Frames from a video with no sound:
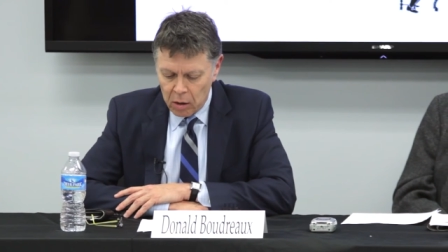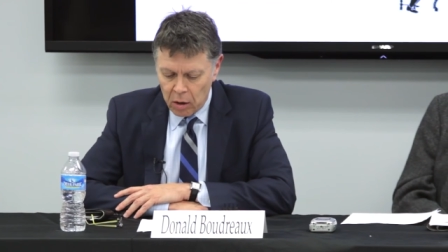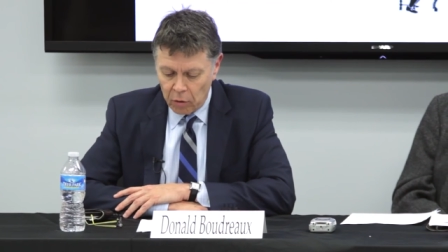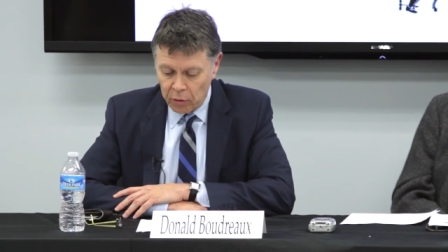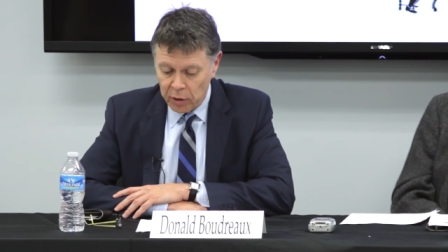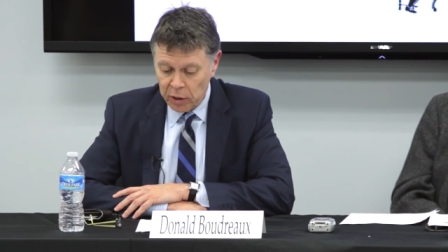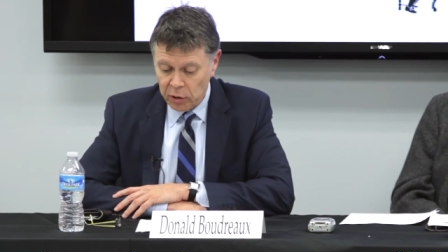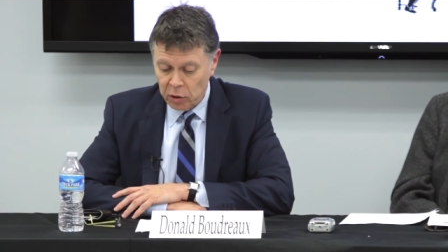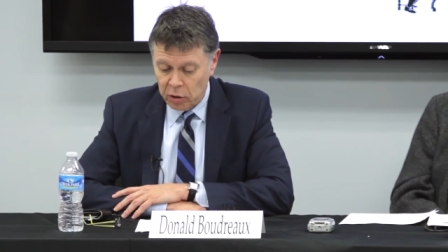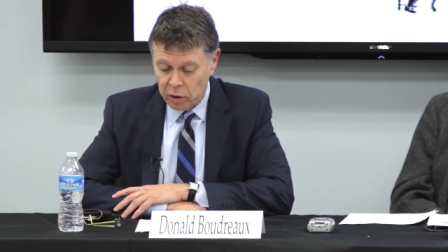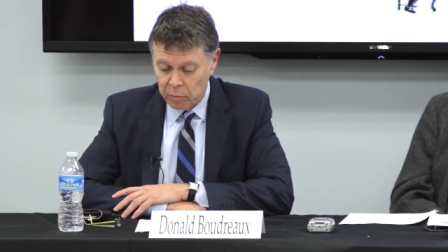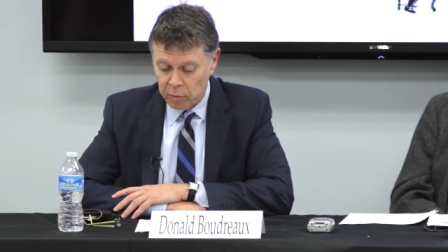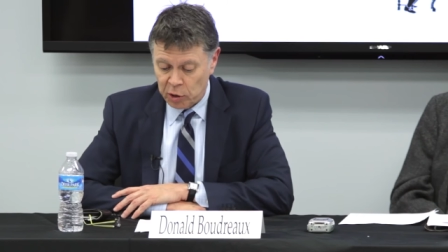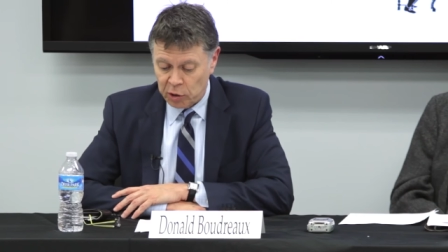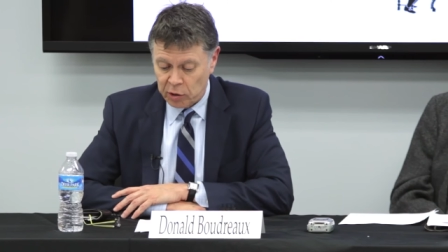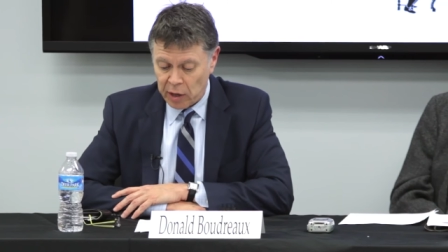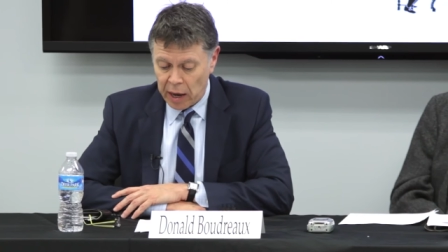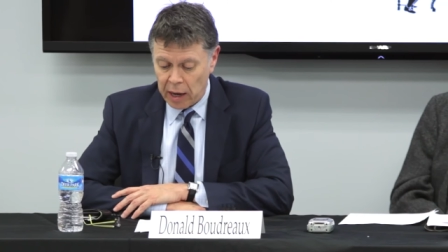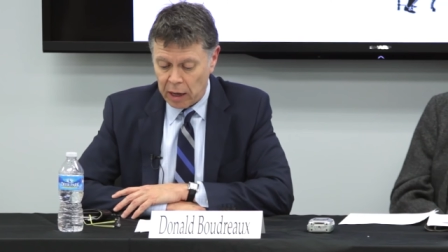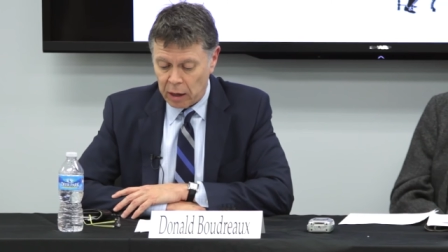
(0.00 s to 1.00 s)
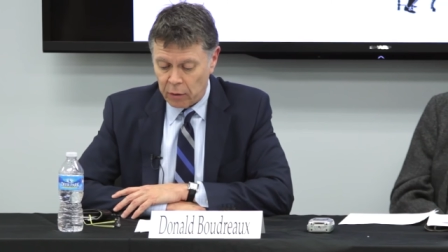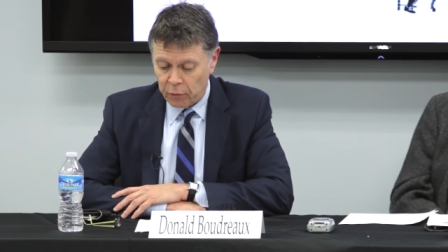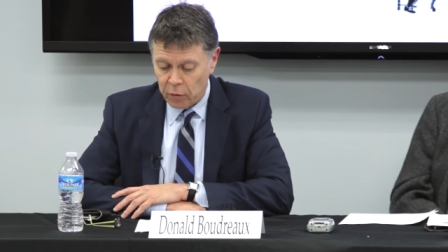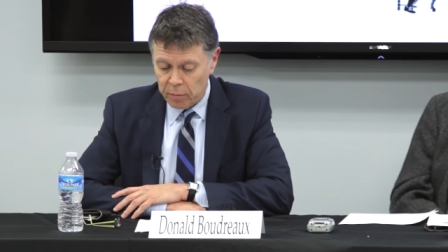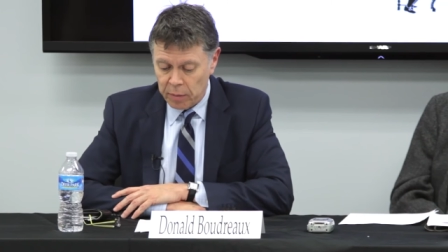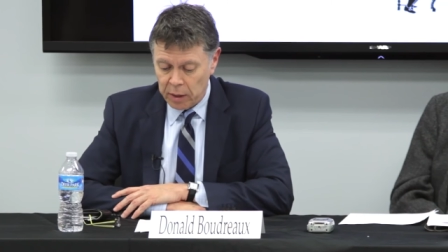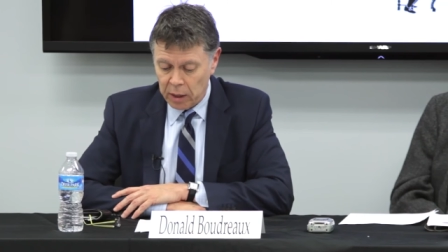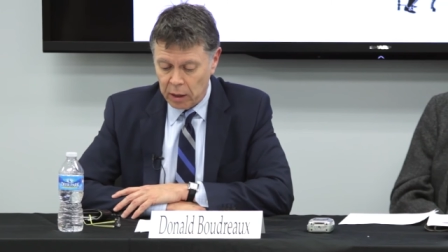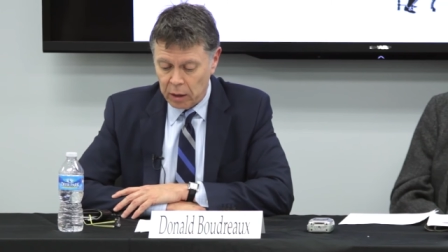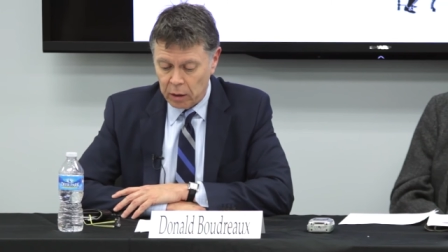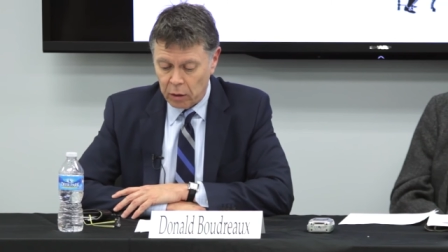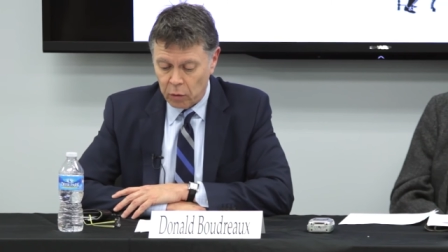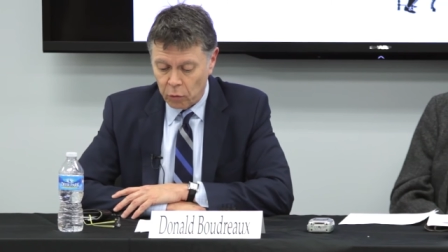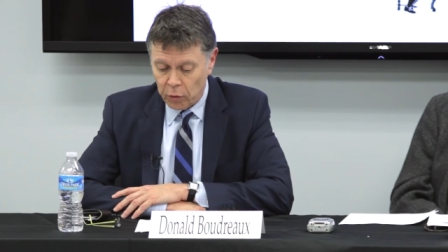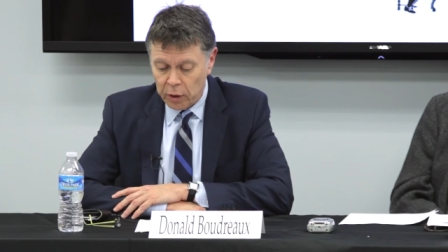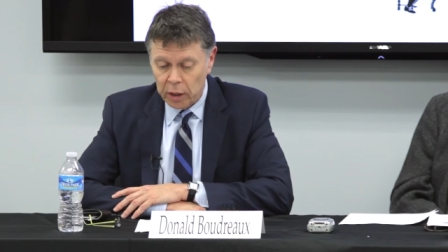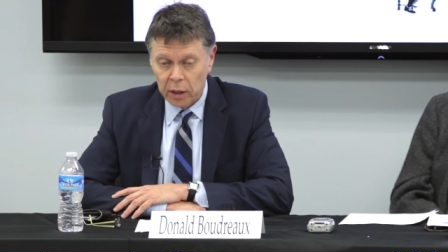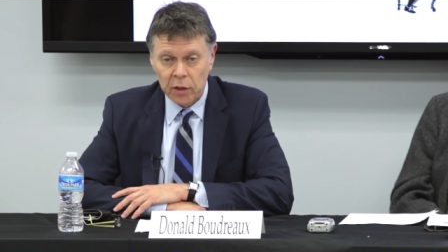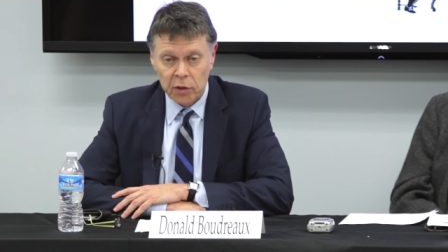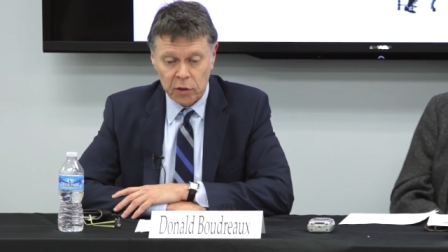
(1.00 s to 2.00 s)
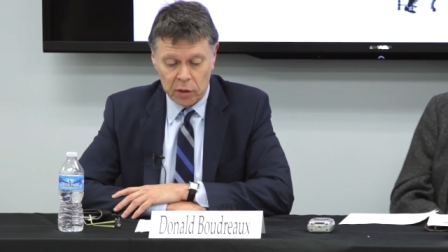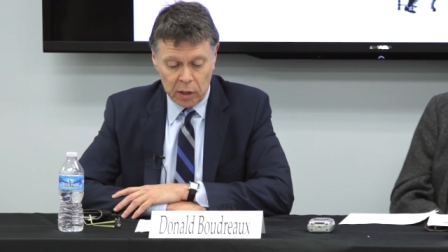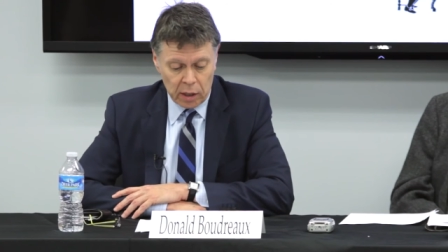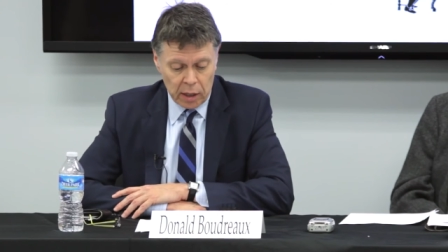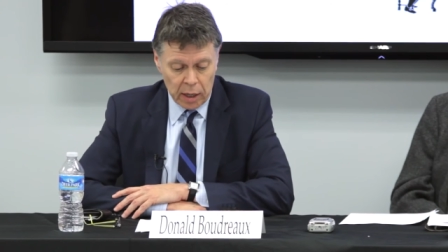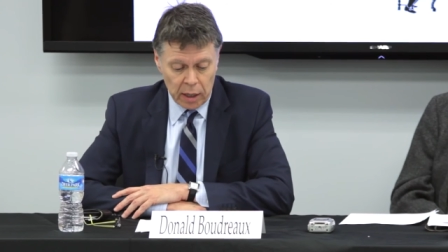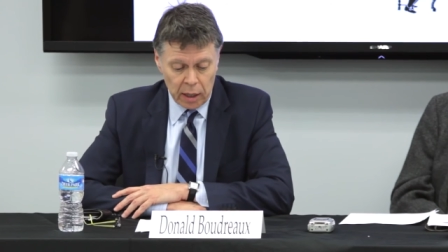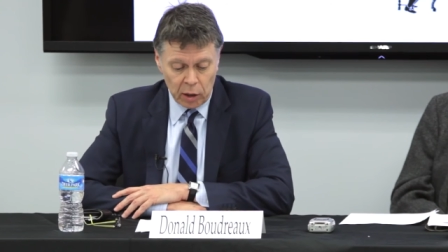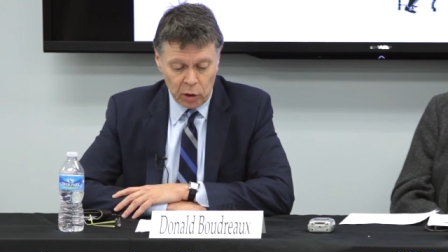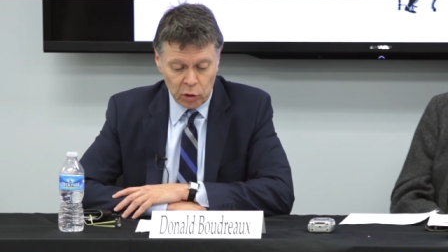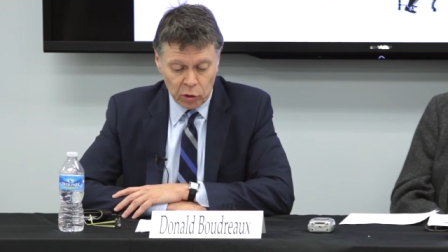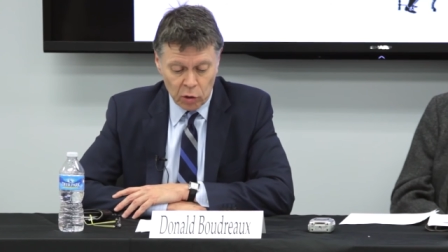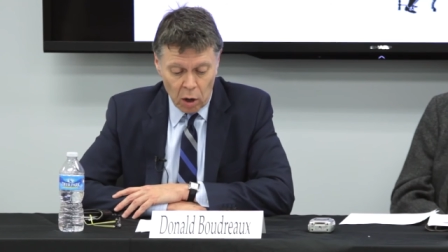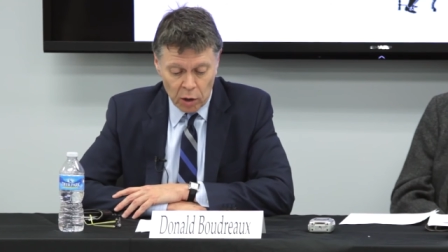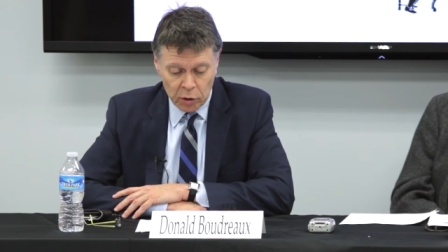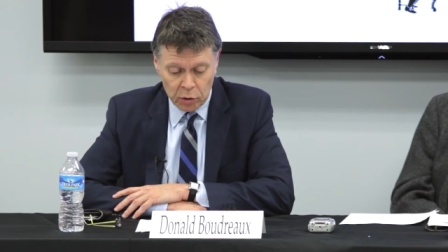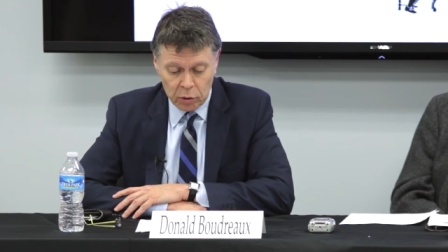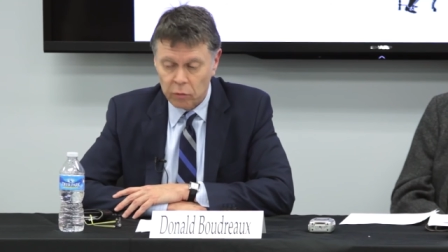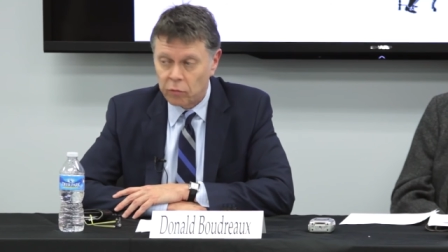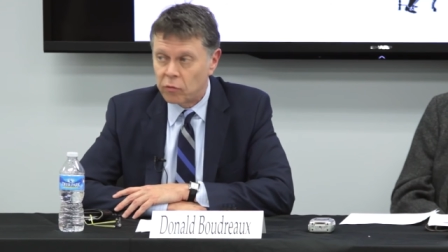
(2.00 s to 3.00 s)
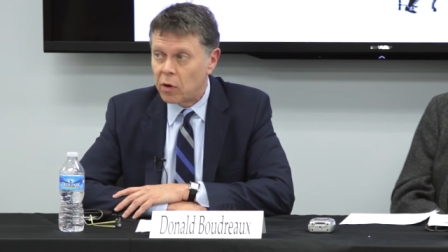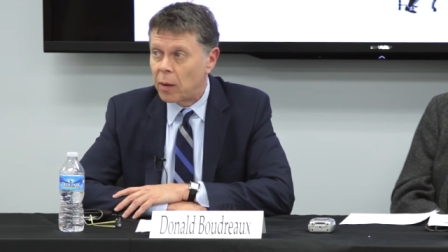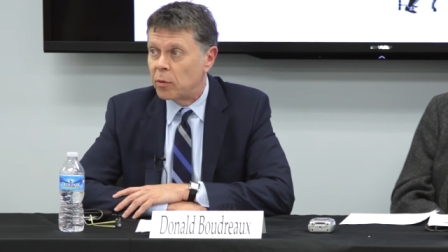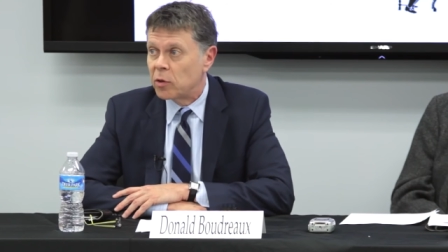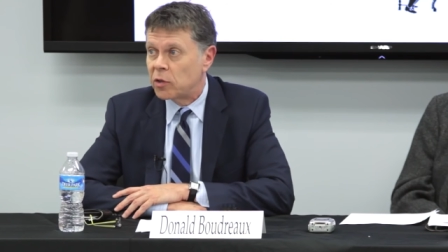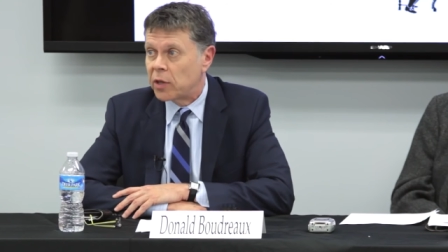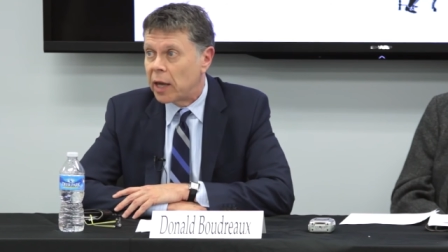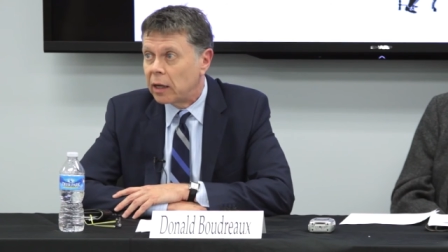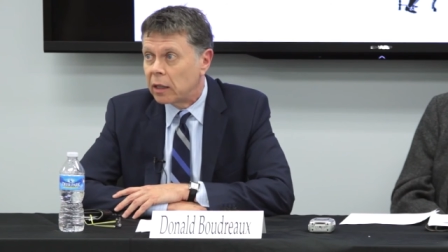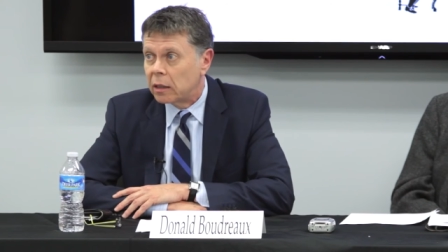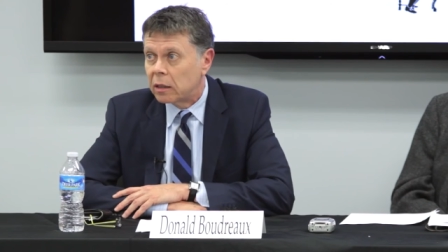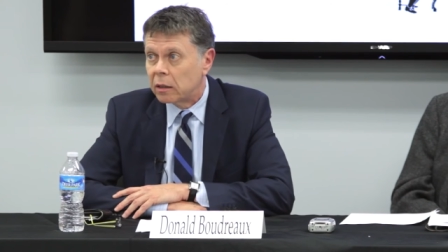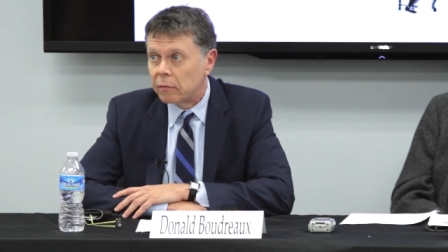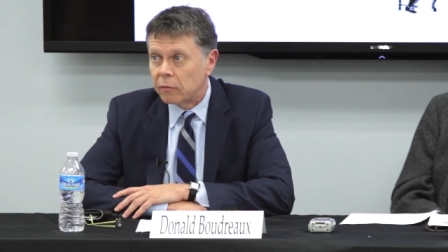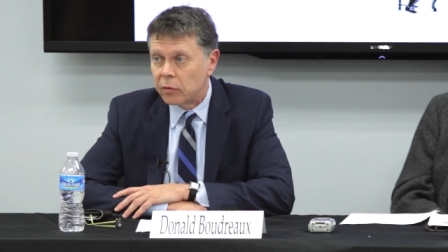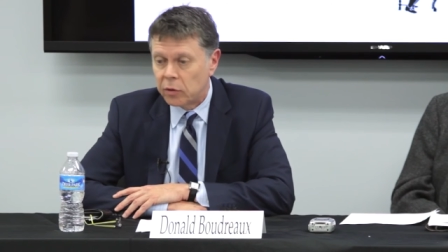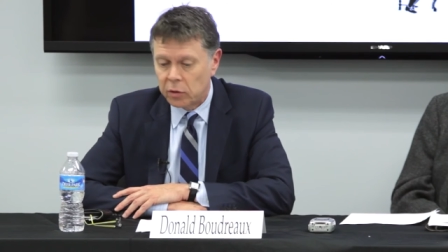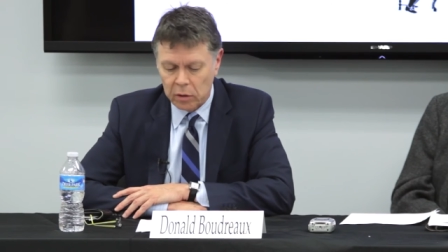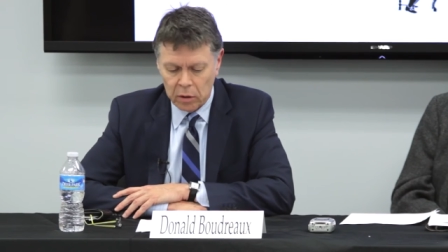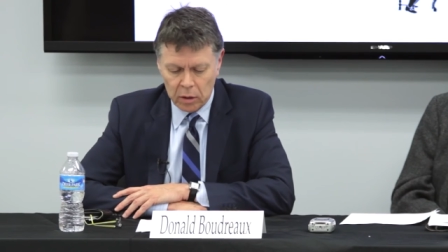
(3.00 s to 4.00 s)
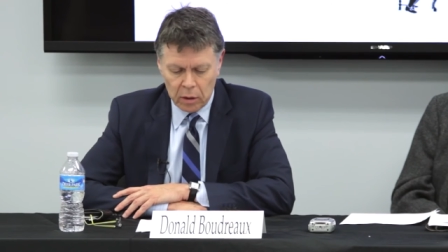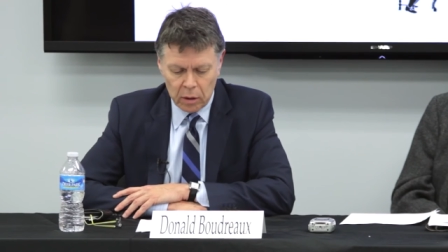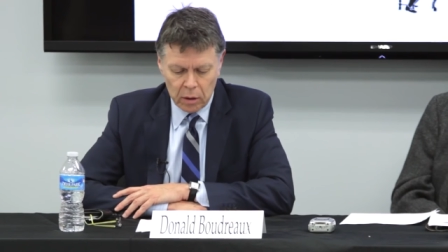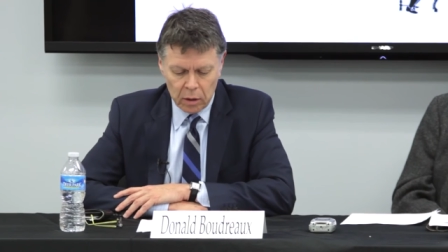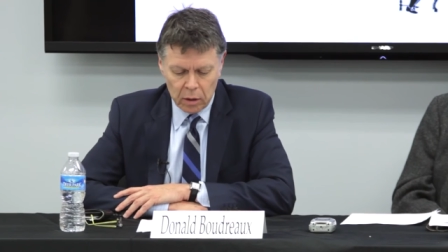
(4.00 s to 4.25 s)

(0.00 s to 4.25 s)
are easy to mistake for being realistic and exhaustive representatives